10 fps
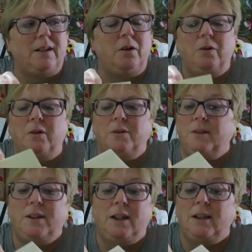
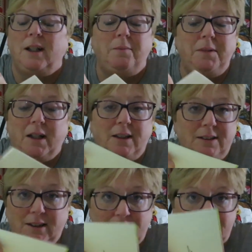Coco, I'm
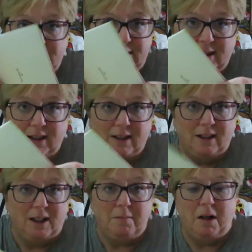telling you,
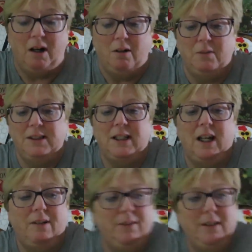I'm always
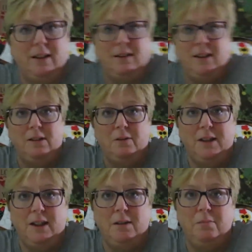having to deal
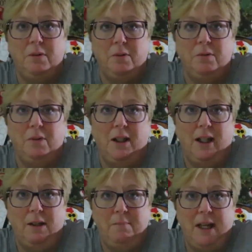with him, Drew, while
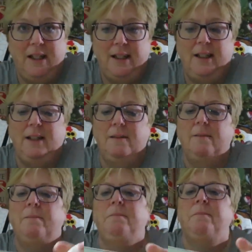I'm editing.
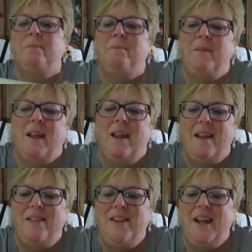
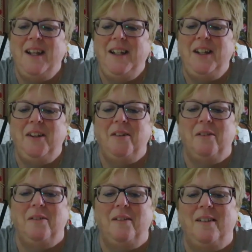Thank
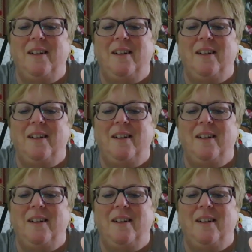you.